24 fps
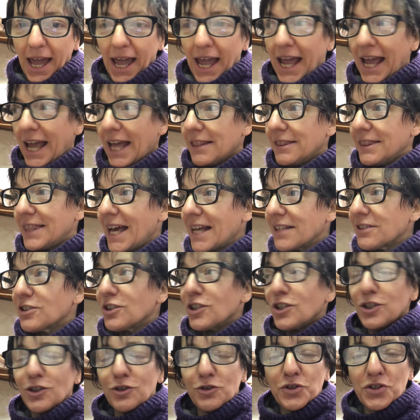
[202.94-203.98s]
And that's
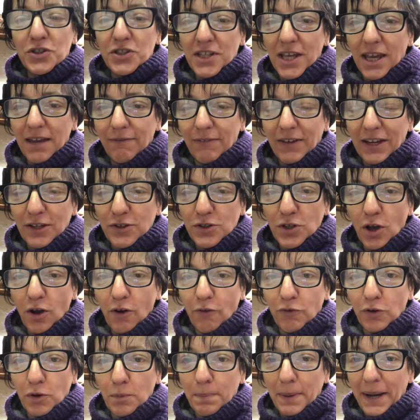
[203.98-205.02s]
a huge savings
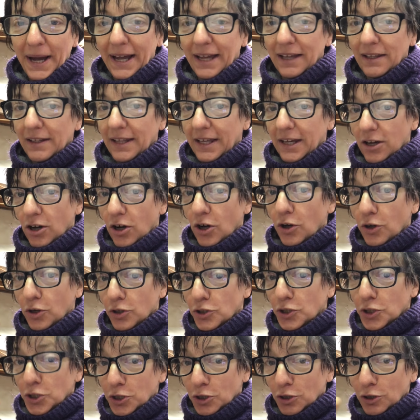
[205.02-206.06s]
over buying like a
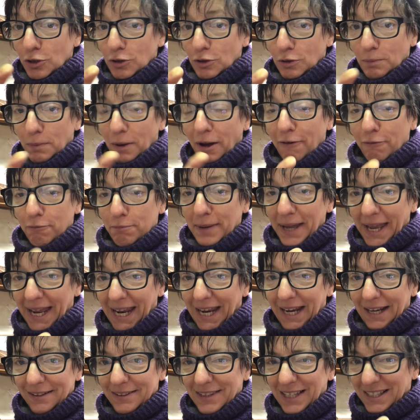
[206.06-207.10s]
tube of
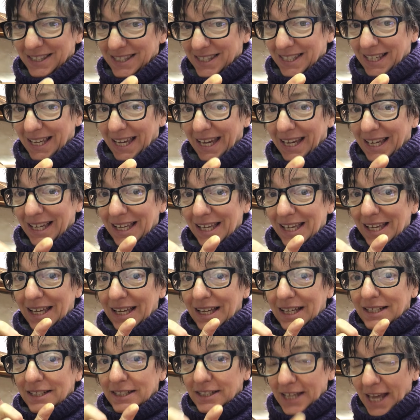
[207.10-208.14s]
paint that's like
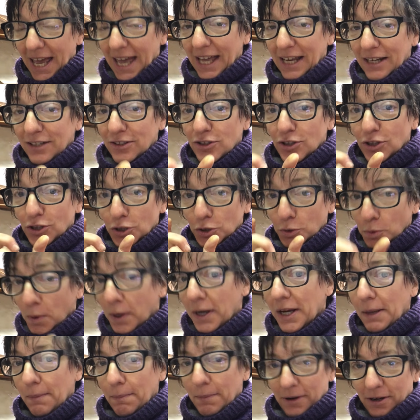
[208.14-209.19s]
10 to
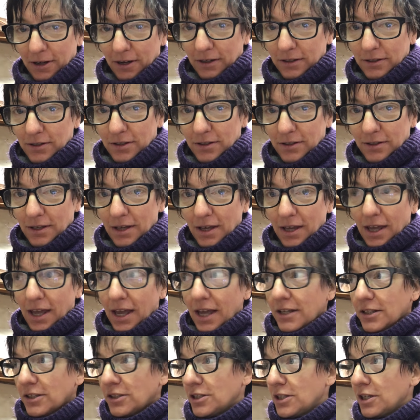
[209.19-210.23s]
20 bucks
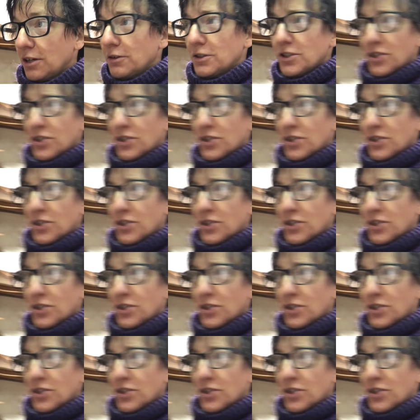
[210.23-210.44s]
to